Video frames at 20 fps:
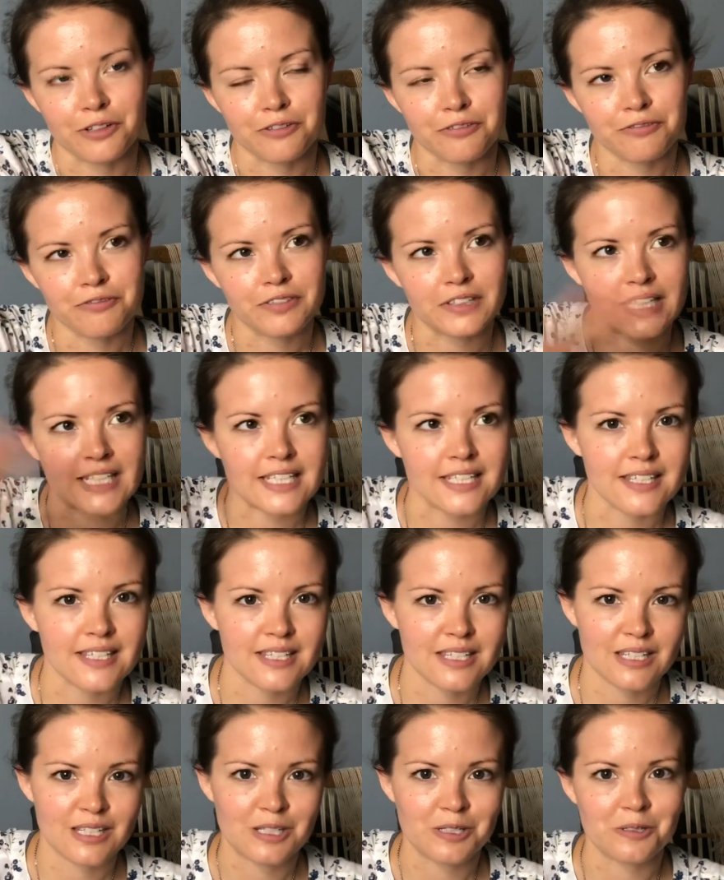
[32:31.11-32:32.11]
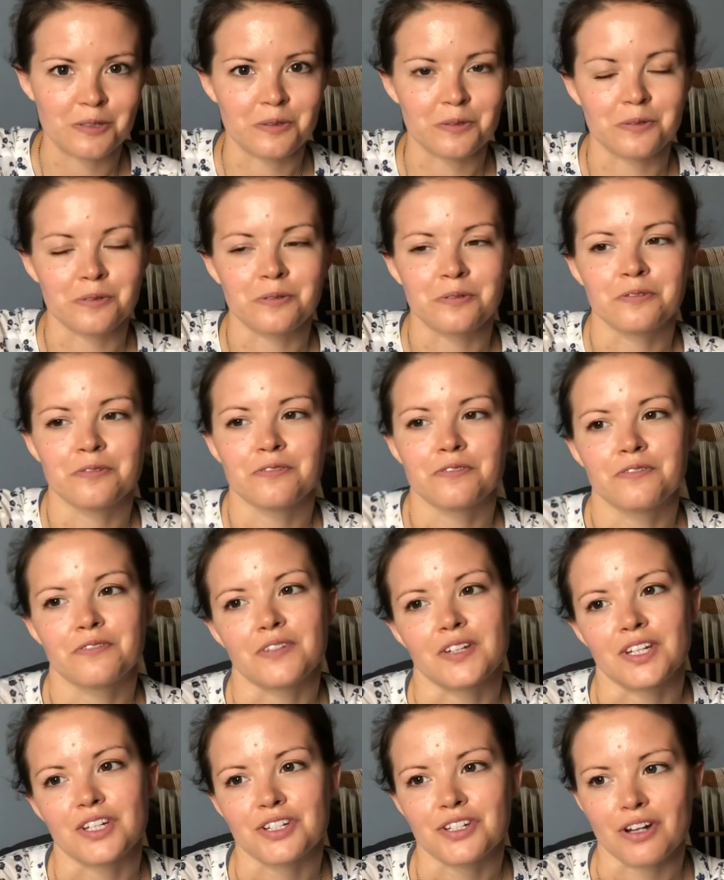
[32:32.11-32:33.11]
fleece to
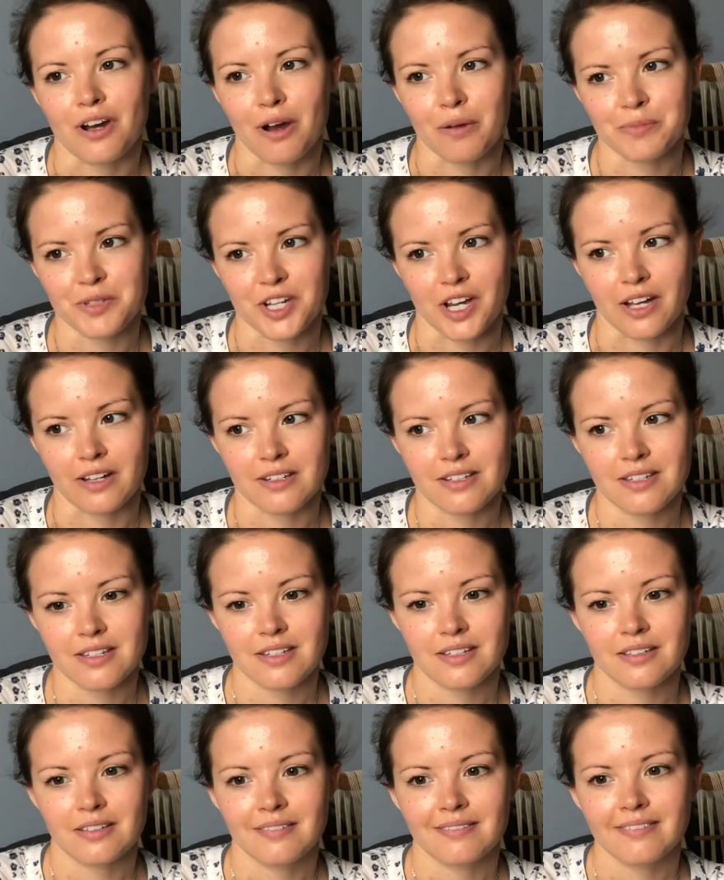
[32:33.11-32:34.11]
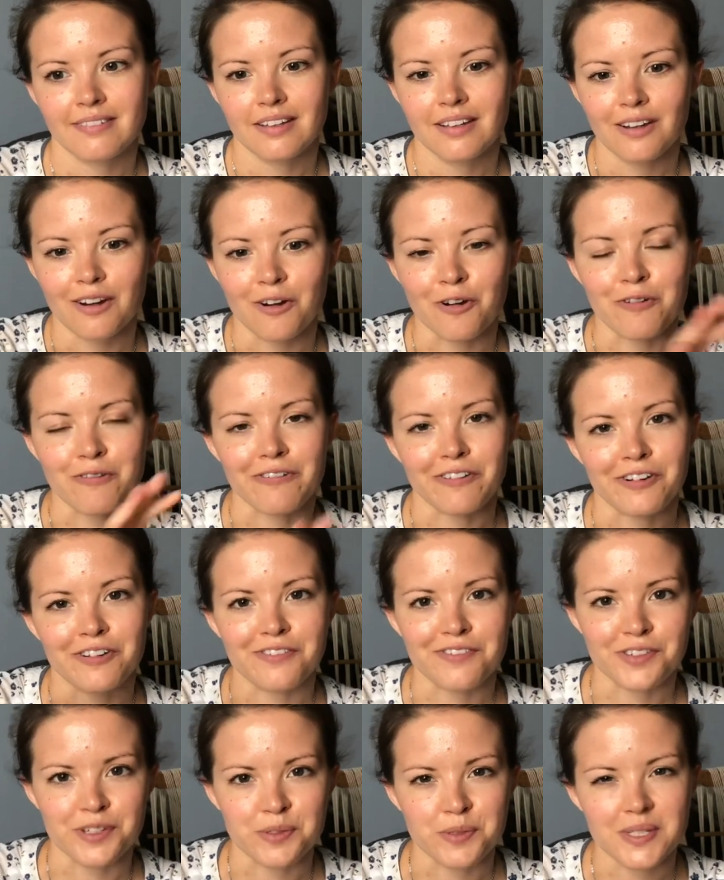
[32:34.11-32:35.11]
finished object over a
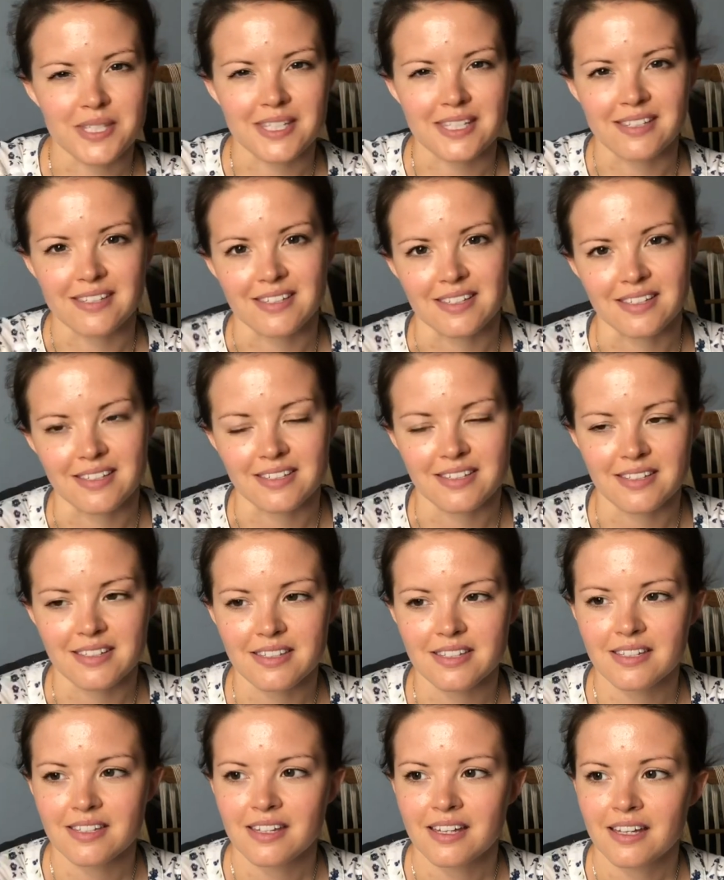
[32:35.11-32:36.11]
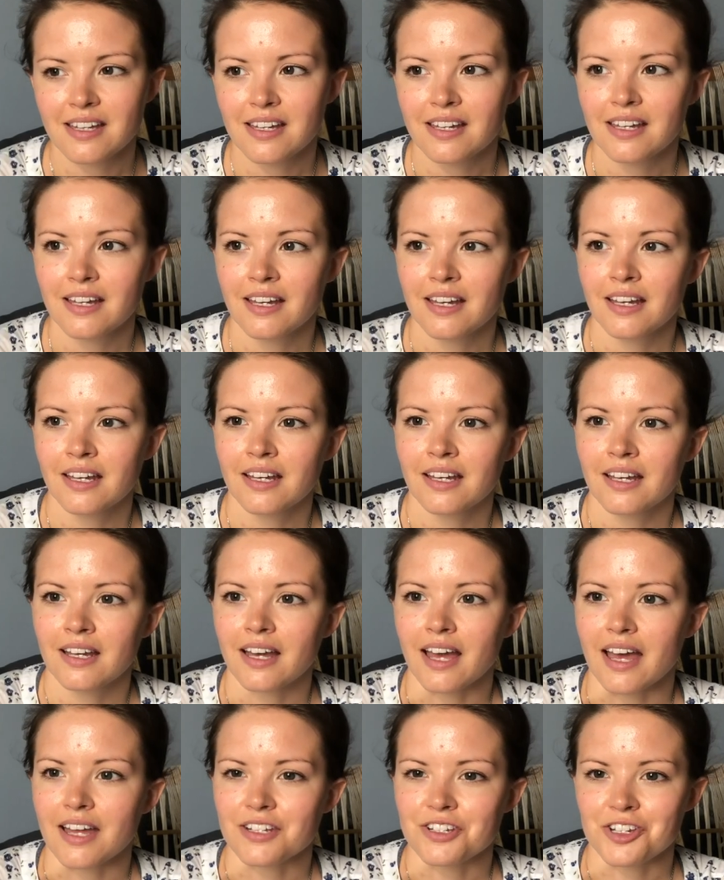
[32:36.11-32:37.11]
few seasons,
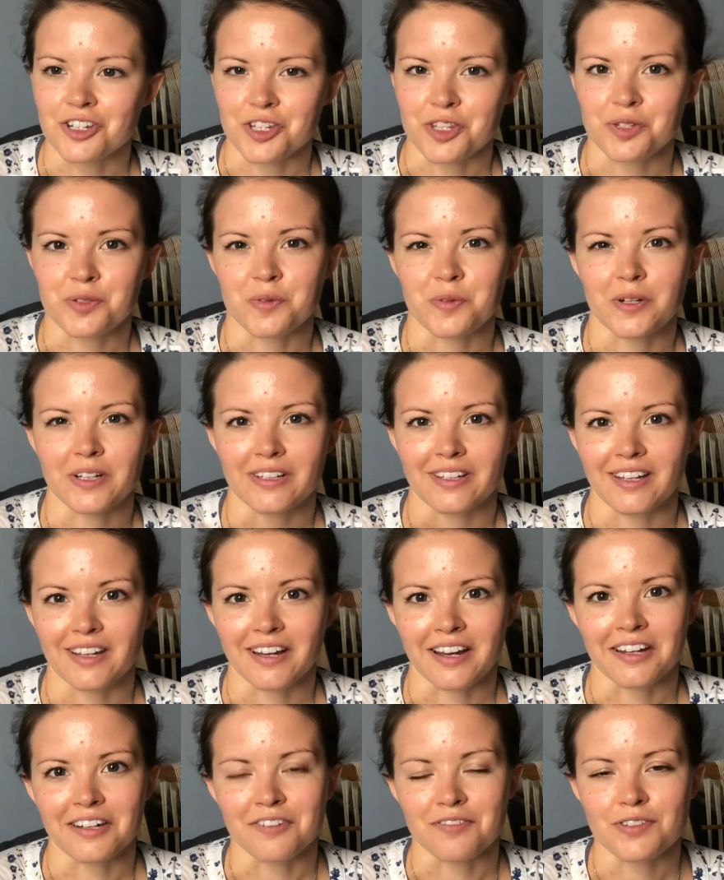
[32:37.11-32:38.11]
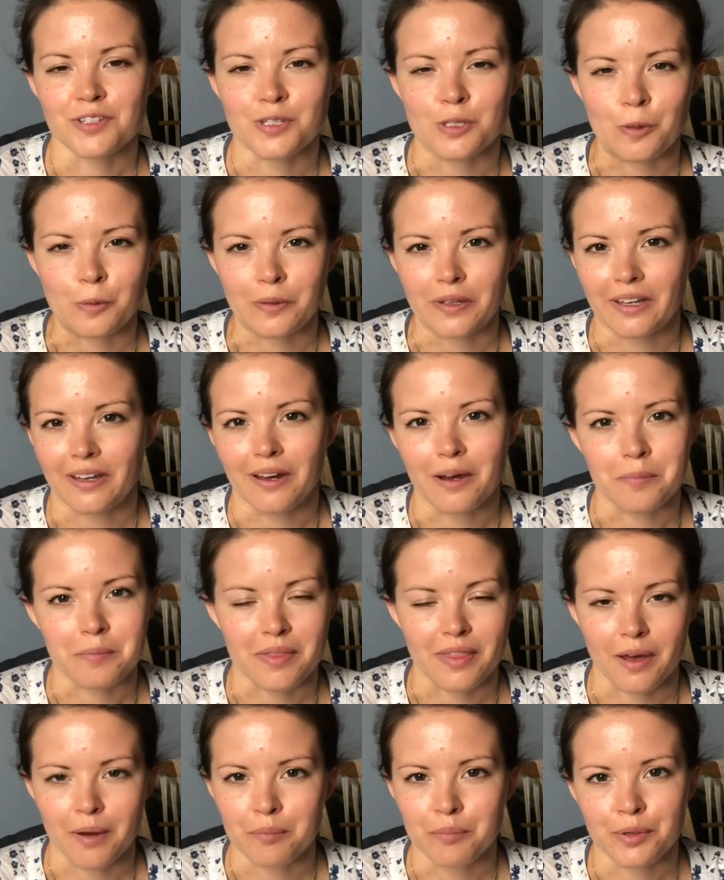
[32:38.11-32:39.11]
and just really kind of soaking up
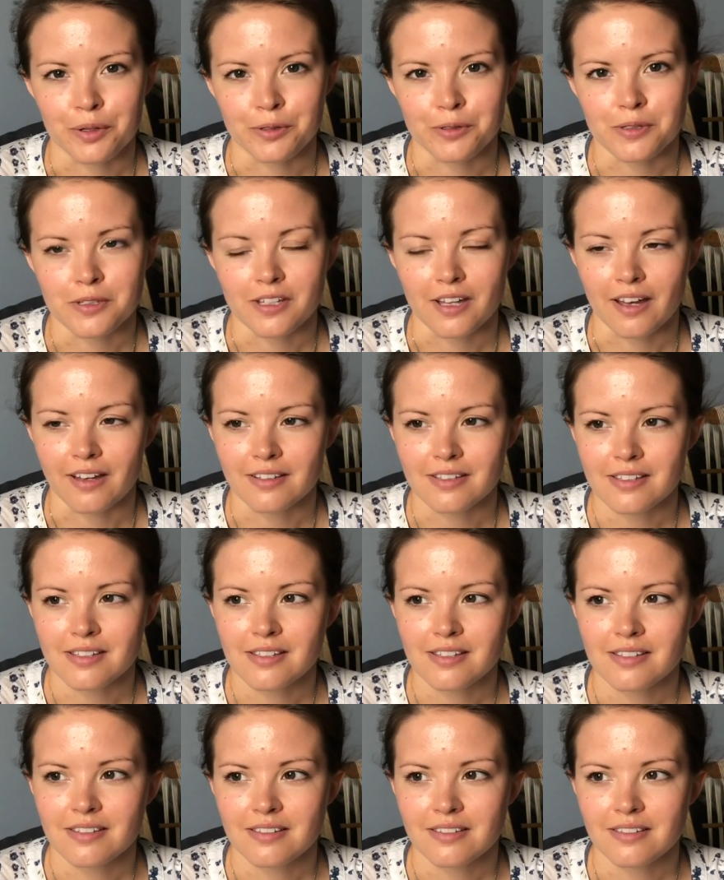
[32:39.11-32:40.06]
that process.